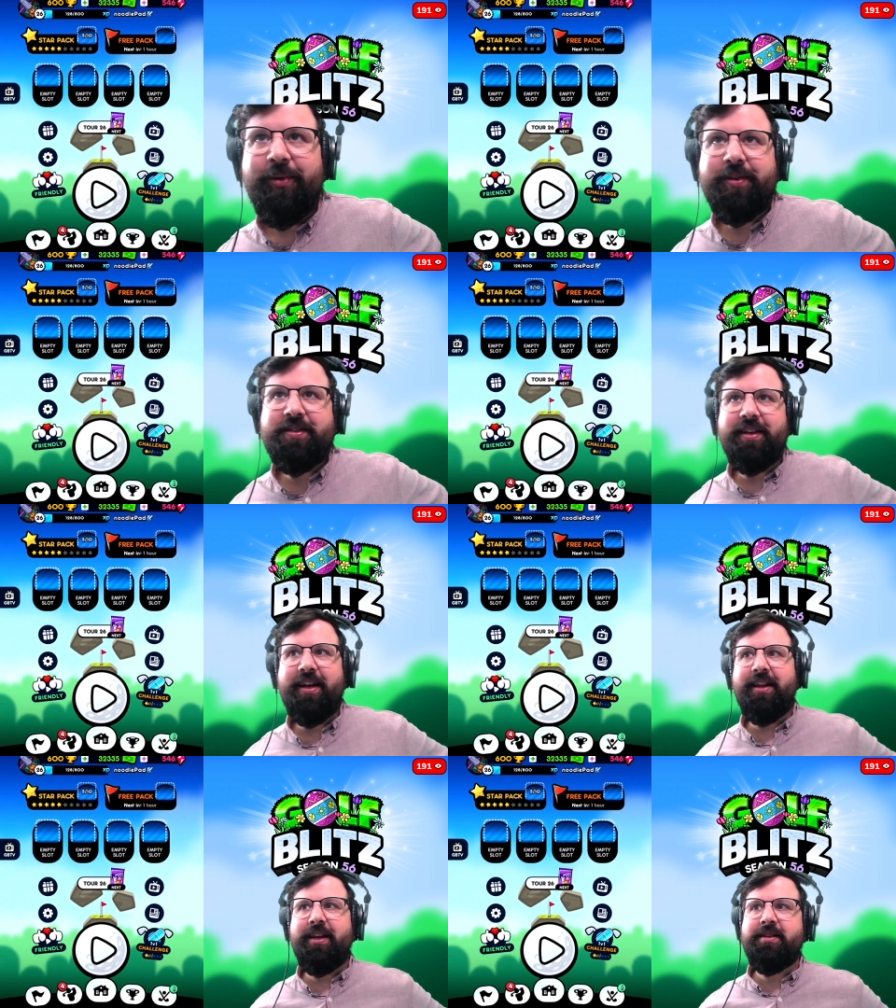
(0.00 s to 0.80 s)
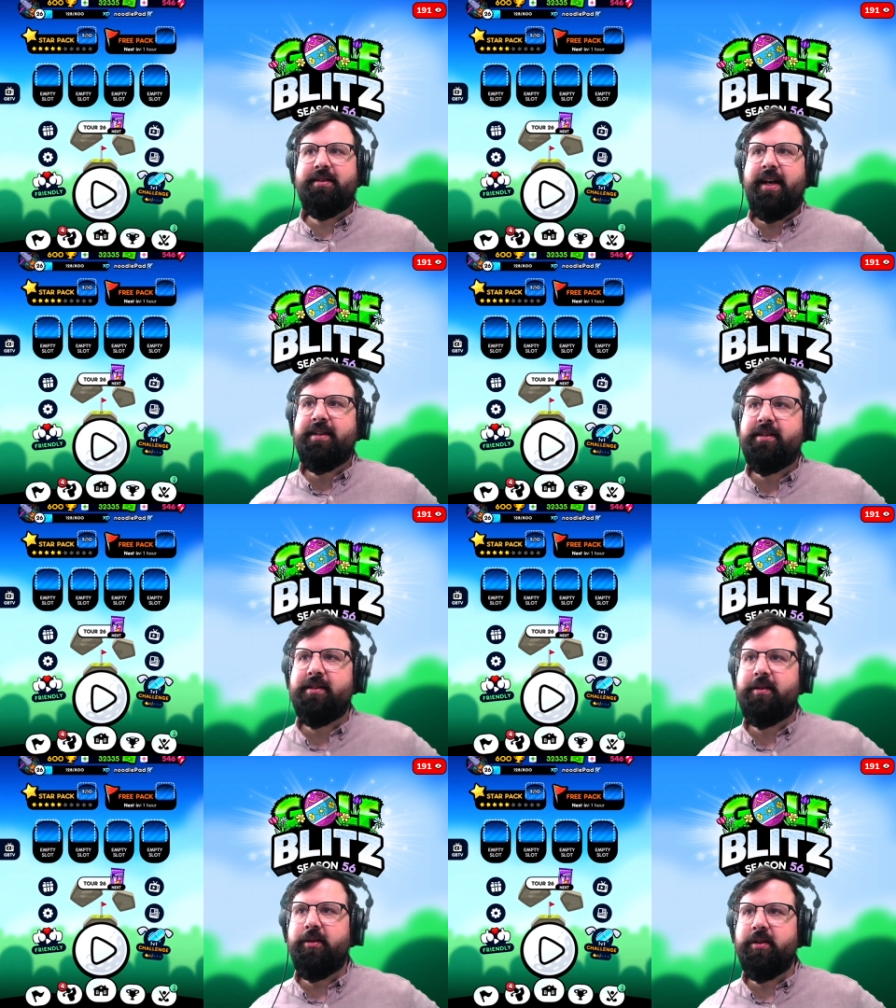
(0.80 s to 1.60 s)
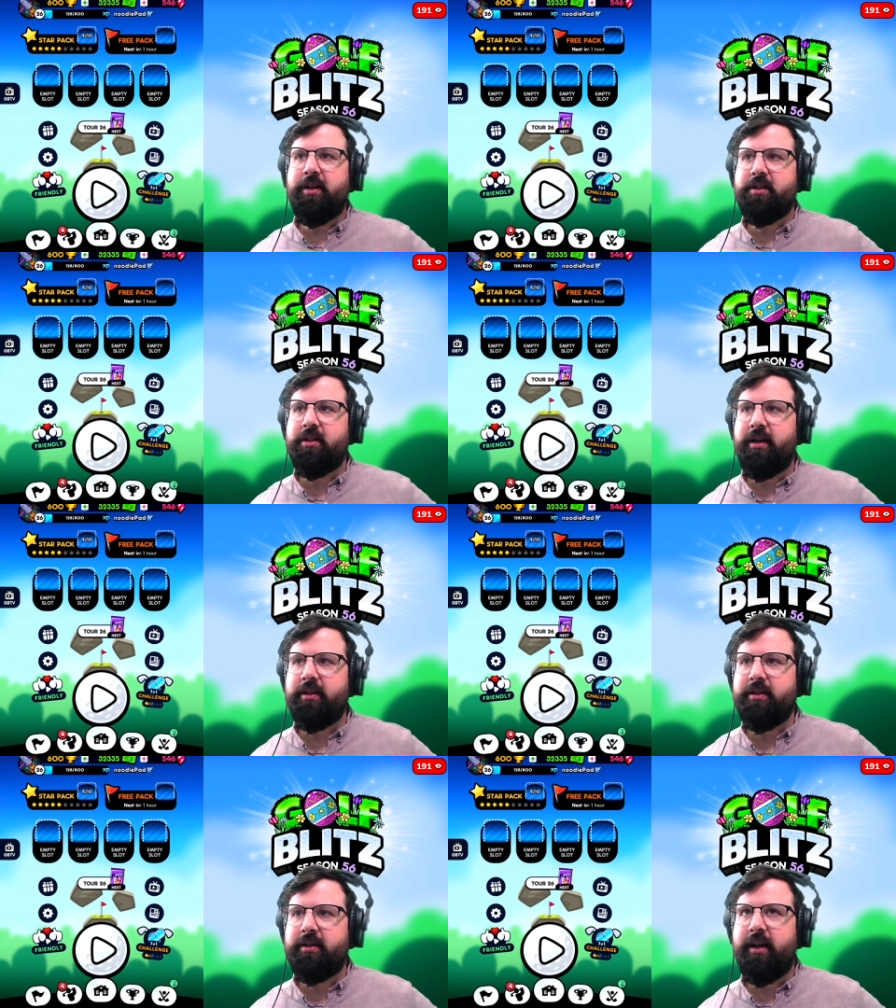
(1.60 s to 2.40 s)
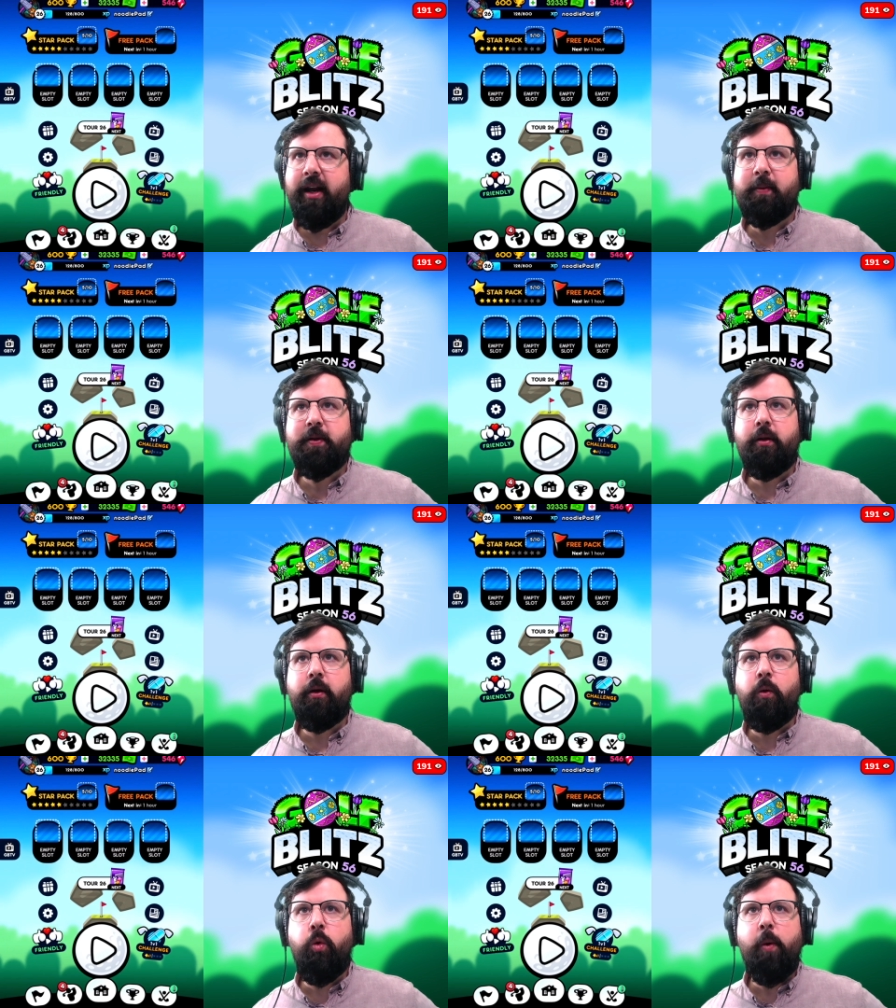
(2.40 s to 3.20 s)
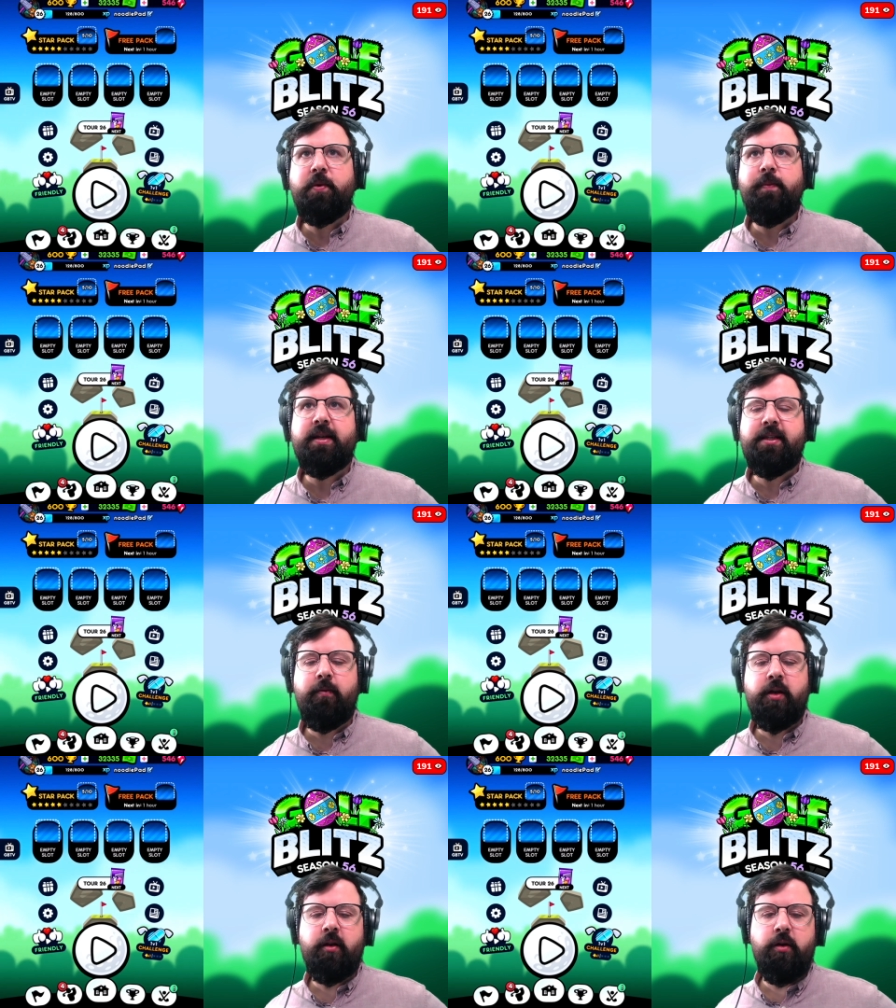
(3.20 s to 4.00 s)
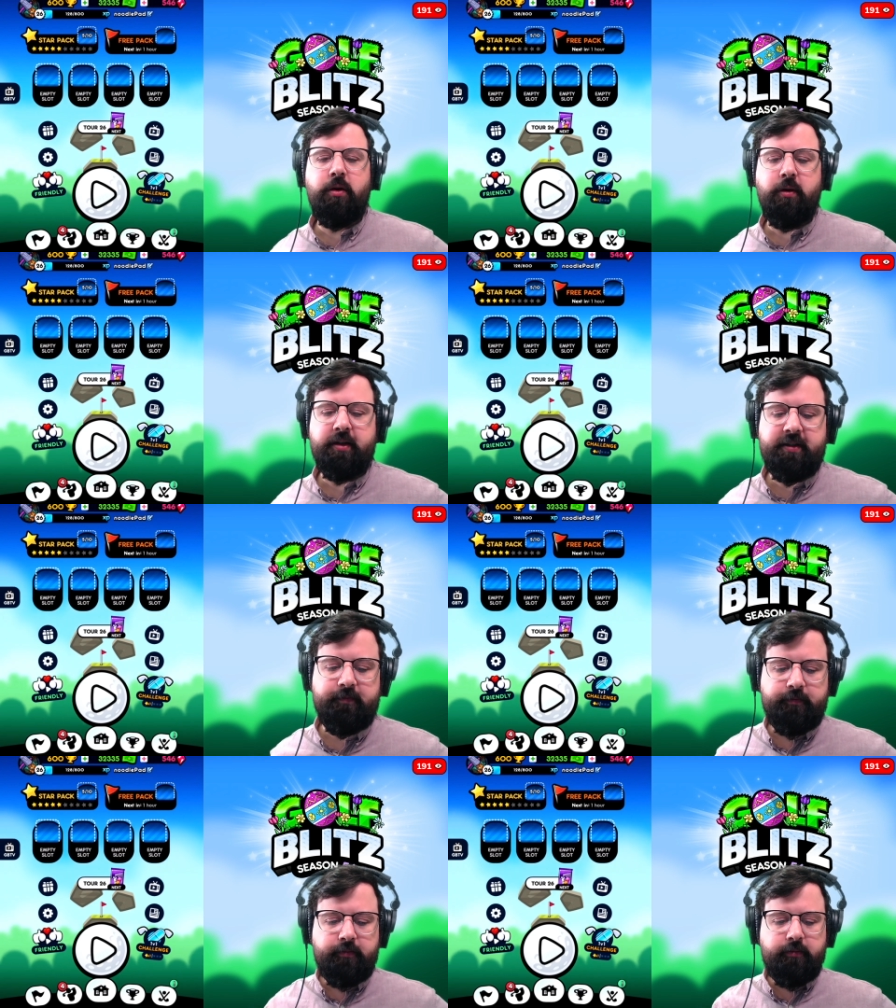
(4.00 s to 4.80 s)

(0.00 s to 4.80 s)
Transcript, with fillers: once again, as as is their tradition. I'll just get absolutely whooped by someone on the new course.